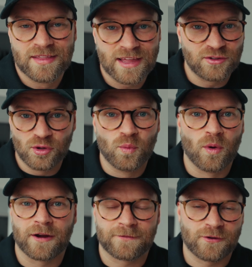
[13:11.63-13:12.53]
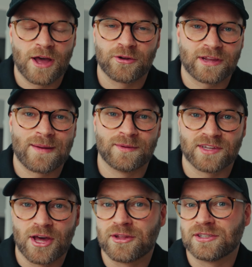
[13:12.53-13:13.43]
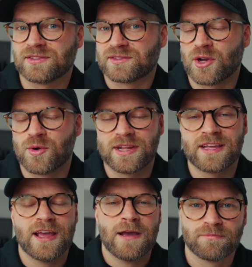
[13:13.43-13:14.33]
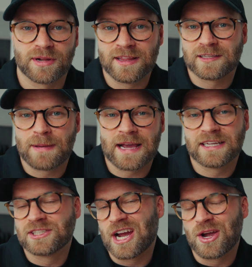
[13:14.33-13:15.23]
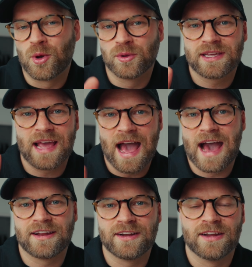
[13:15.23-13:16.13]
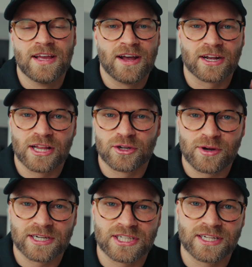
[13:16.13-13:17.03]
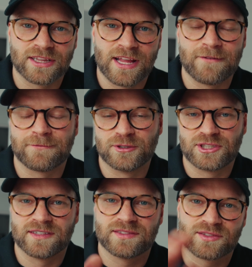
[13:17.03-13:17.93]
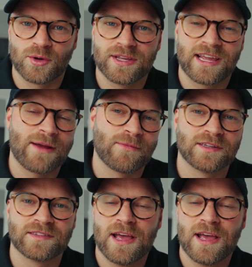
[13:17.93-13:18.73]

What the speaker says: They do work for other cameras other than just Sony, but in this package, I only added a color correction LUT for just Sony cameras,